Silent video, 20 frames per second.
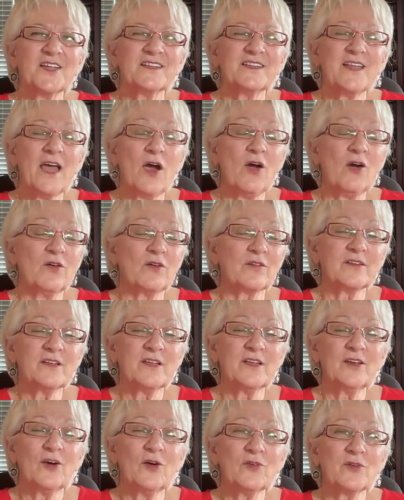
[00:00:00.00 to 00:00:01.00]
Now,
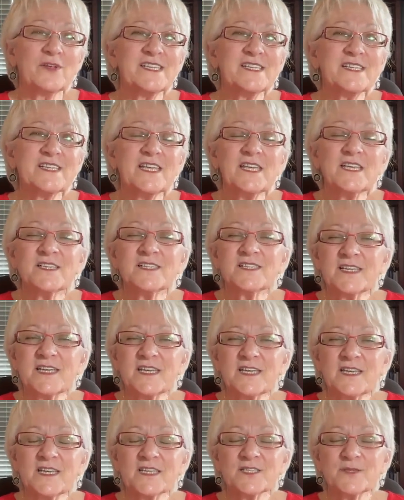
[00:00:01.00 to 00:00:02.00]
you know, it's
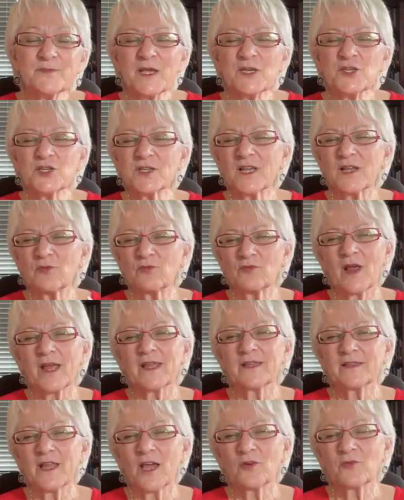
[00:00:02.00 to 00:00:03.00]
easy, especially
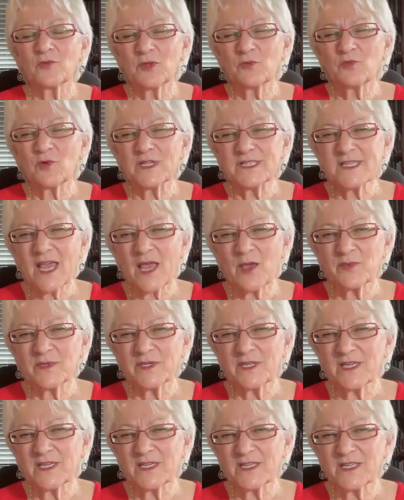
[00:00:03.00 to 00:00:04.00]
right now with what's
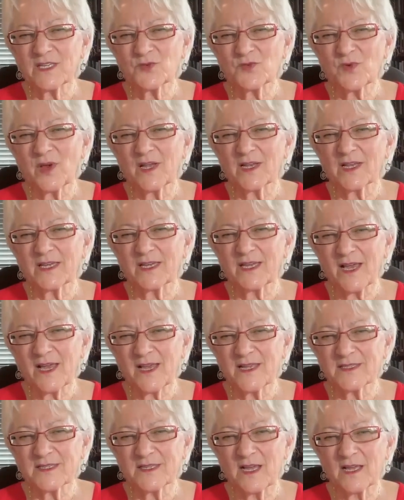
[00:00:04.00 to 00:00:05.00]
happening in Israel and
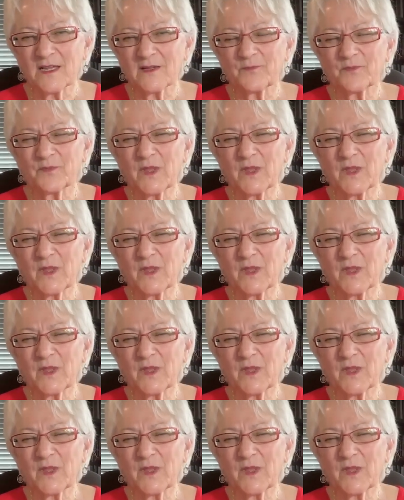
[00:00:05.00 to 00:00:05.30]
Gaza.